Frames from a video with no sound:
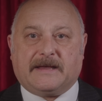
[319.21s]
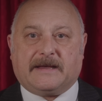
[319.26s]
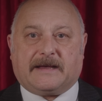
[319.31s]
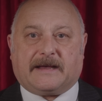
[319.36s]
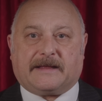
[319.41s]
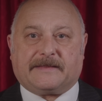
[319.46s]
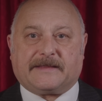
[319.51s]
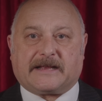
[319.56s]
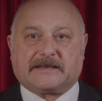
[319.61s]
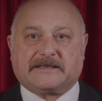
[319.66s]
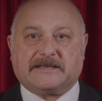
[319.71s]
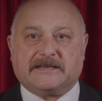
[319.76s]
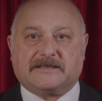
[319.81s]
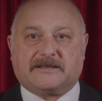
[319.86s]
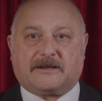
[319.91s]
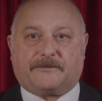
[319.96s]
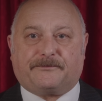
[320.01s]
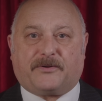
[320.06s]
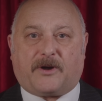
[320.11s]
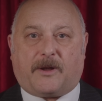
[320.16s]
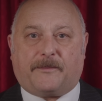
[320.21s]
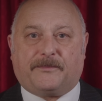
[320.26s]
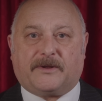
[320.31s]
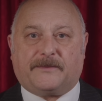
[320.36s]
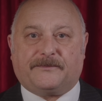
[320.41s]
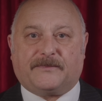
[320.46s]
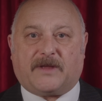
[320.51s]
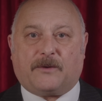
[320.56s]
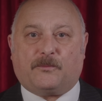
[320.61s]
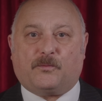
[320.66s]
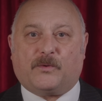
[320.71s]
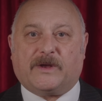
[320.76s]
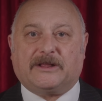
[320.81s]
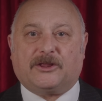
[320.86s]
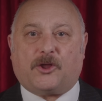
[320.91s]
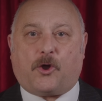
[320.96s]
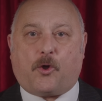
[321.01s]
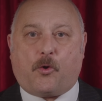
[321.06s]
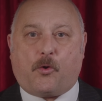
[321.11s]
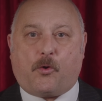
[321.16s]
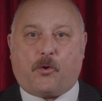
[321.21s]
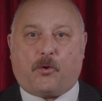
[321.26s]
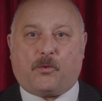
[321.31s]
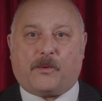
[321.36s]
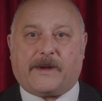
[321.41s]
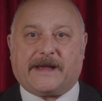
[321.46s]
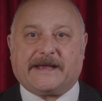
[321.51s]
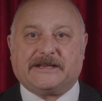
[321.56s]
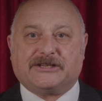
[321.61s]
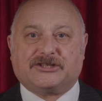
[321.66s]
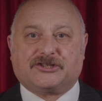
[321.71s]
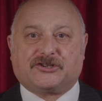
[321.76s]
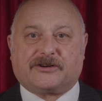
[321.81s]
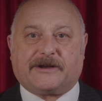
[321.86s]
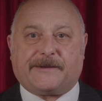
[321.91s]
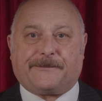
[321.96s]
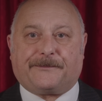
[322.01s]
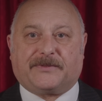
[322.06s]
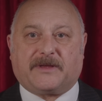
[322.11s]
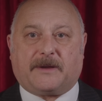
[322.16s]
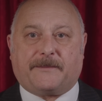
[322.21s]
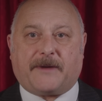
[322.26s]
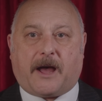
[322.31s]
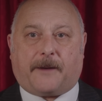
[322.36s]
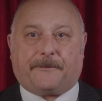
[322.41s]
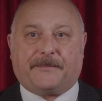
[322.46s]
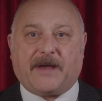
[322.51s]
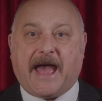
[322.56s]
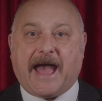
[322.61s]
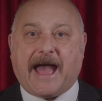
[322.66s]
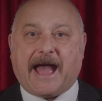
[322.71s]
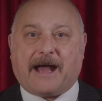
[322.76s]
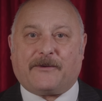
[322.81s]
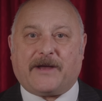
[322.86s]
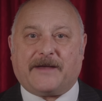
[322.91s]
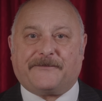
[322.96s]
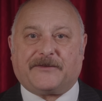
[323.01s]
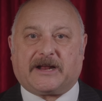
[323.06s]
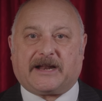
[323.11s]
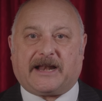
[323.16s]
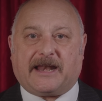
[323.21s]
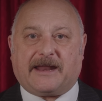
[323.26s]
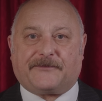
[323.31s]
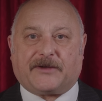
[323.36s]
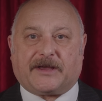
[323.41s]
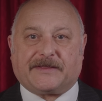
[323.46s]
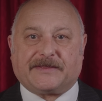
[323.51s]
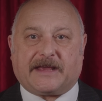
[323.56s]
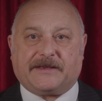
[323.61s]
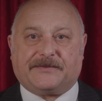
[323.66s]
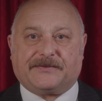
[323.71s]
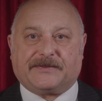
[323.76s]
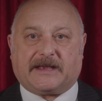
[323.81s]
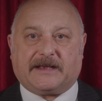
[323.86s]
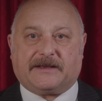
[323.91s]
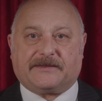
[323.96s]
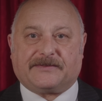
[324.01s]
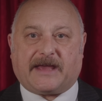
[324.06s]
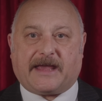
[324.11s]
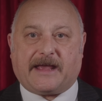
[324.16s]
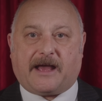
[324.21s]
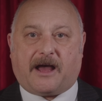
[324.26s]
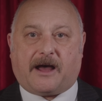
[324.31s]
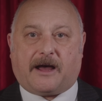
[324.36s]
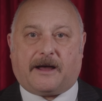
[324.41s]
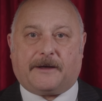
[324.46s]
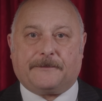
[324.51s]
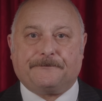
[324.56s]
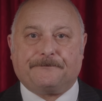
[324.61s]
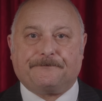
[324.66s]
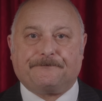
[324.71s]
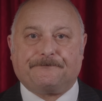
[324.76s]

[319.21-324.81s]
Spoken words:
And that is the problem that will always trip them up, however clever they think they are.